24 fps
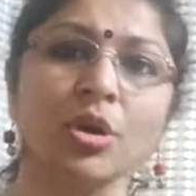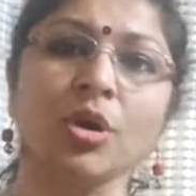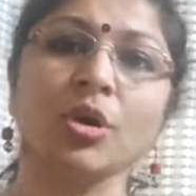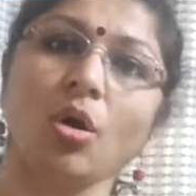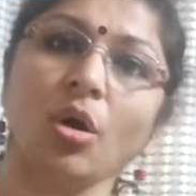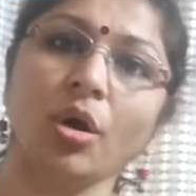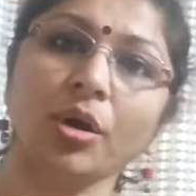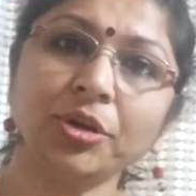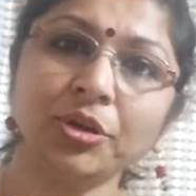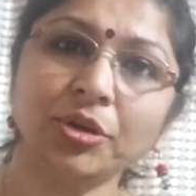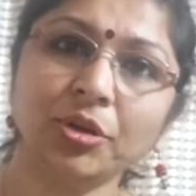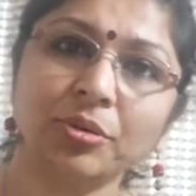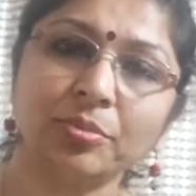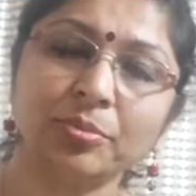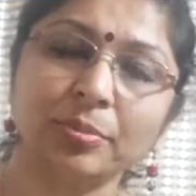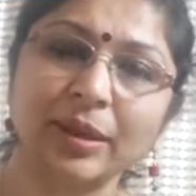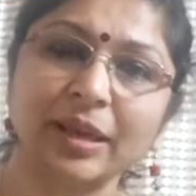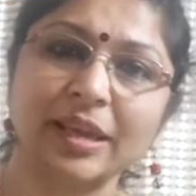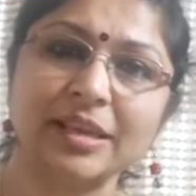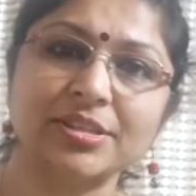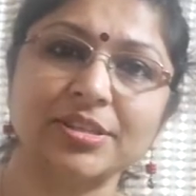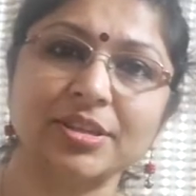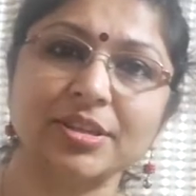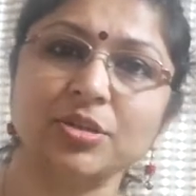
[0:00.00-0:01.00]
on your
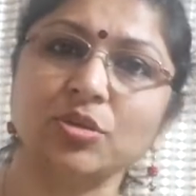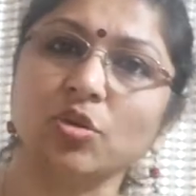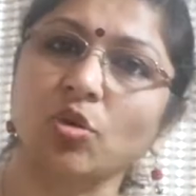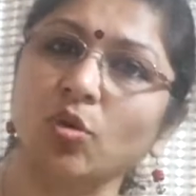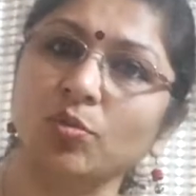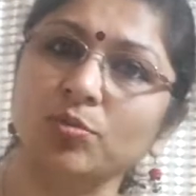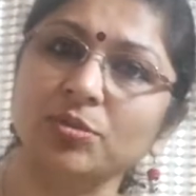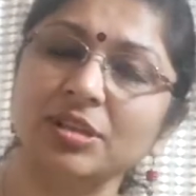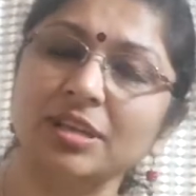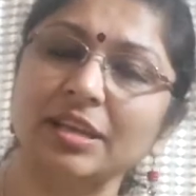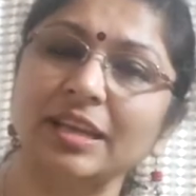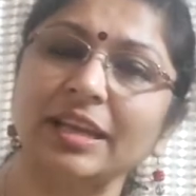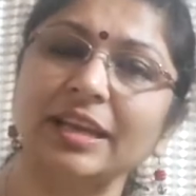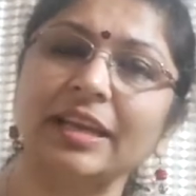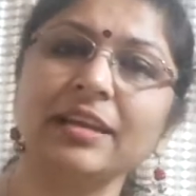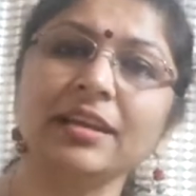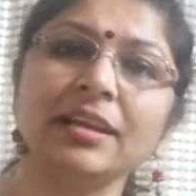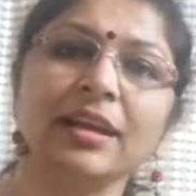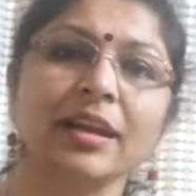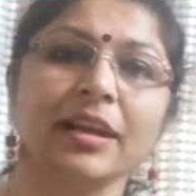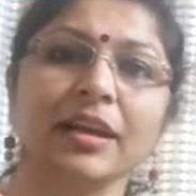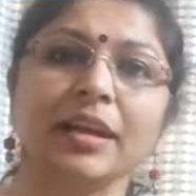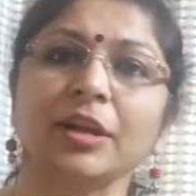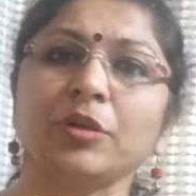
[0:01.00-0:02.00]
page's home screen,
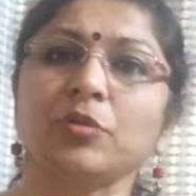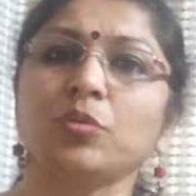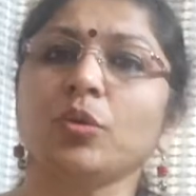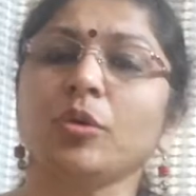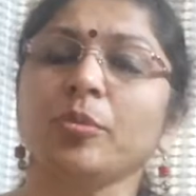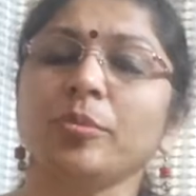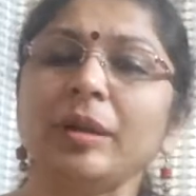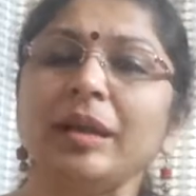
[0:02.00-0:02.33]
it would